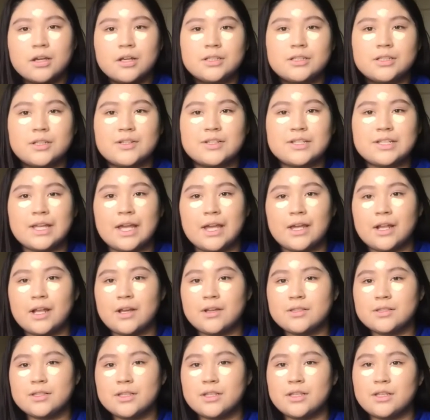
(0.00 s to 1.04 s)
So shout
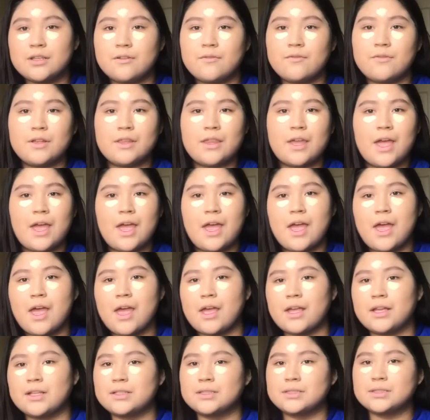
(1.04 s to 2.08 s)
out to you for
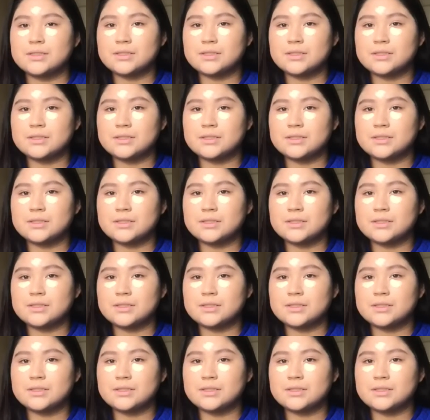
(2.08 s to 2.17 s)
that.